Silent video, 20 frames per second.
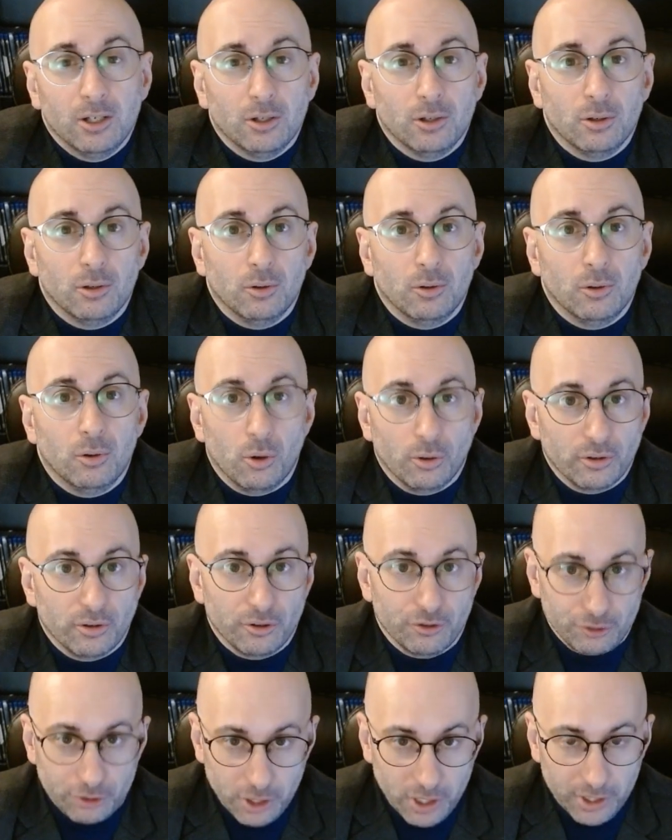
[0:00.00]
horror
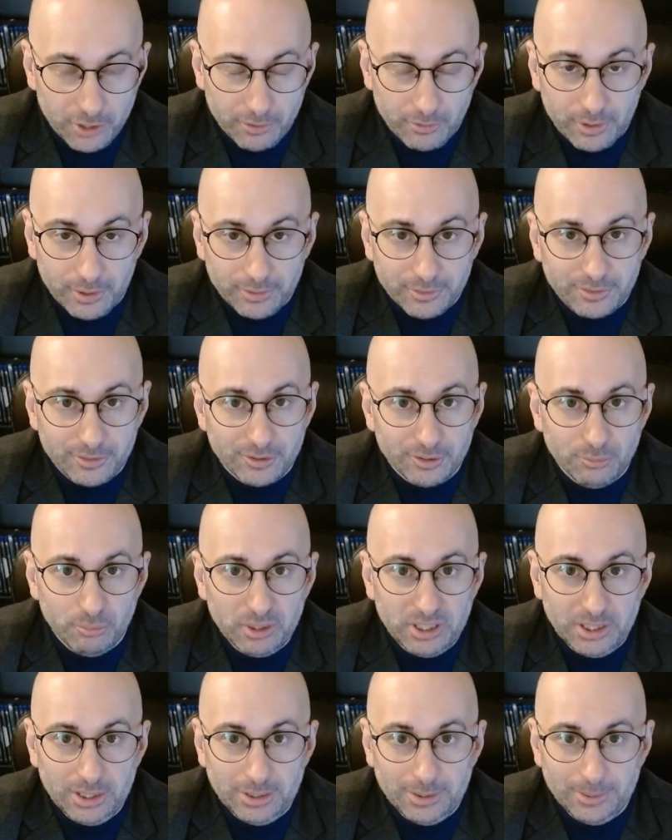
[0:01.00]
genre to
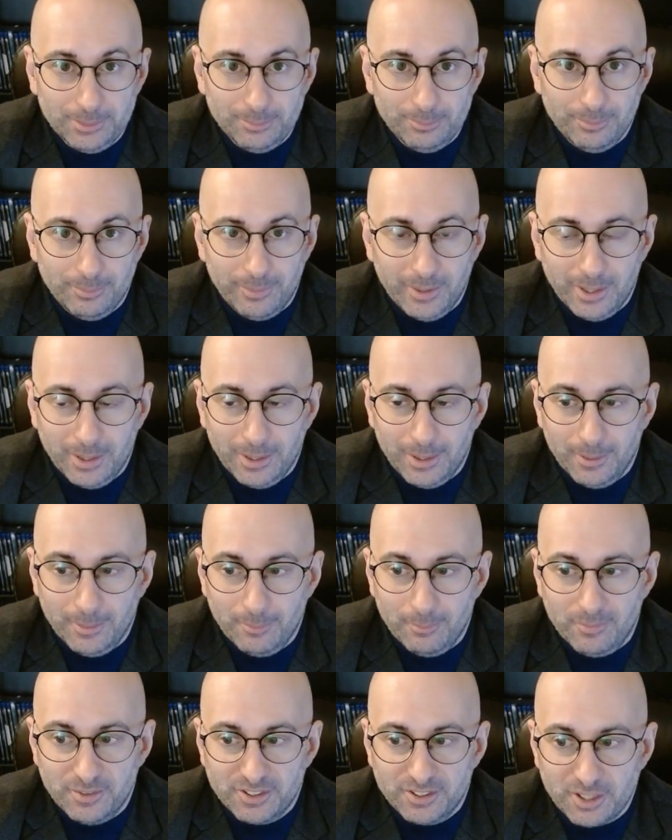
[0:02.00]
be
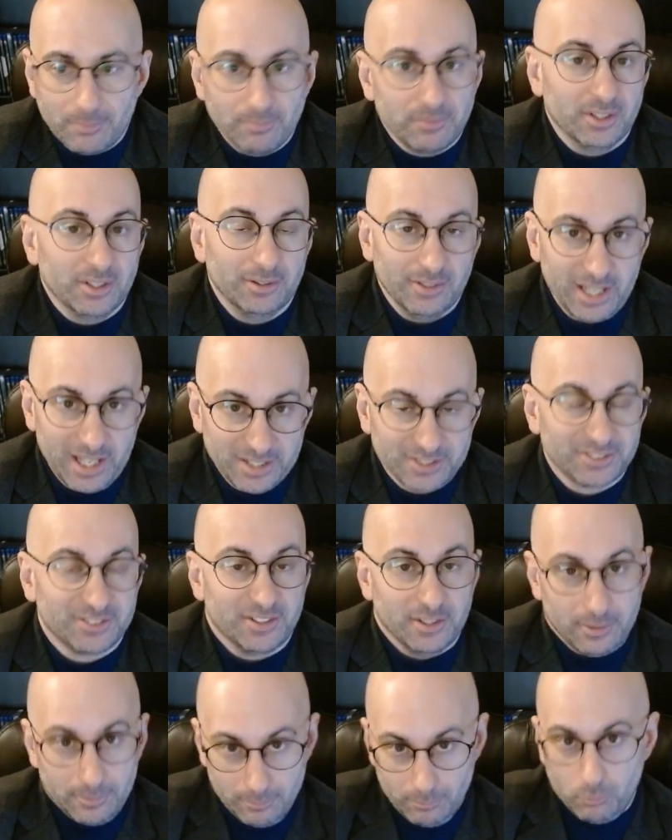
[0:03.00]
something less
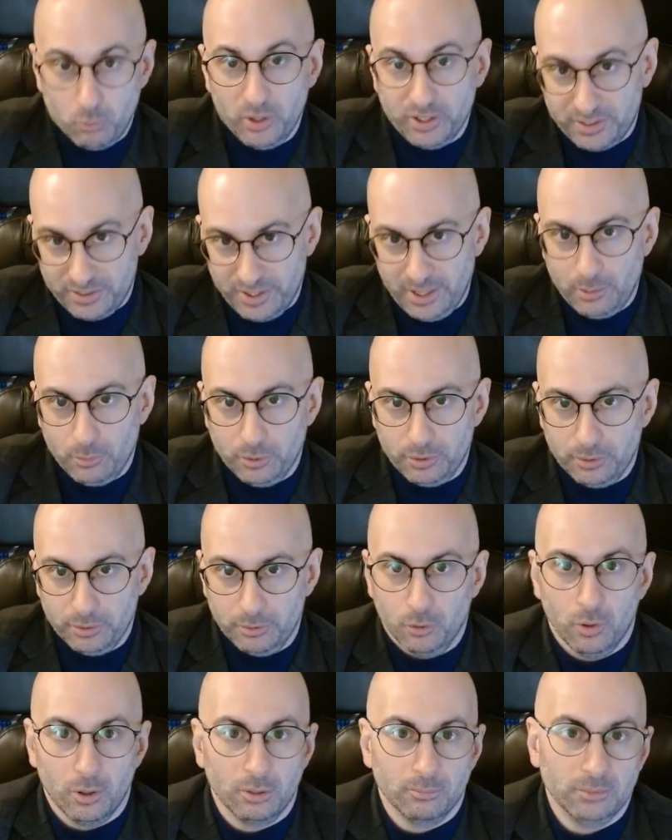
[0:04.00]
than what they would
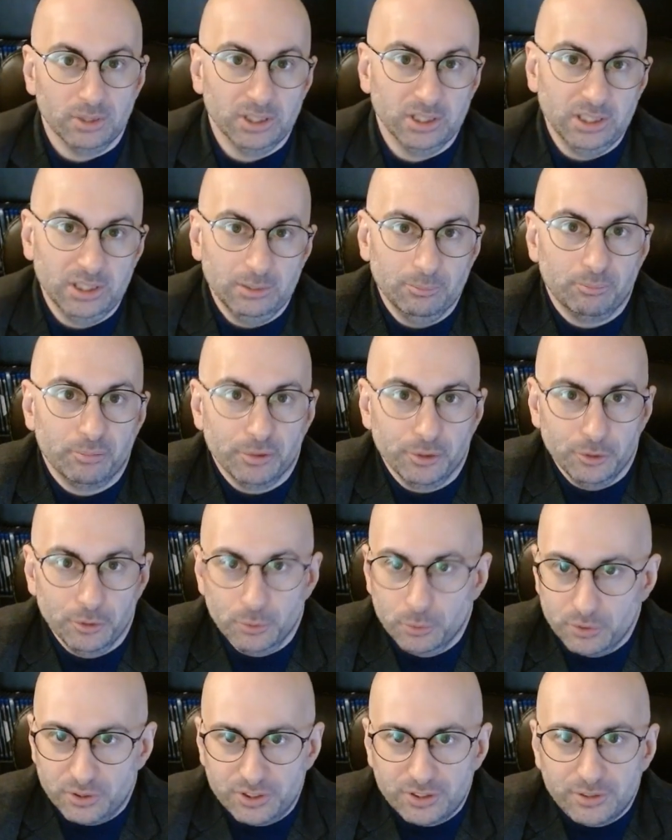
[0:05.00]
normally
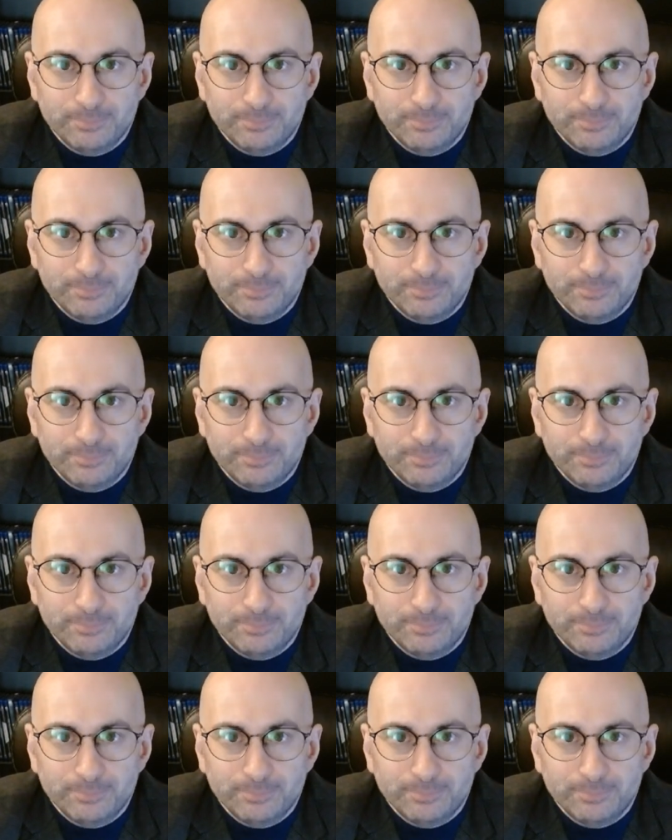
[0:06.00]
produce.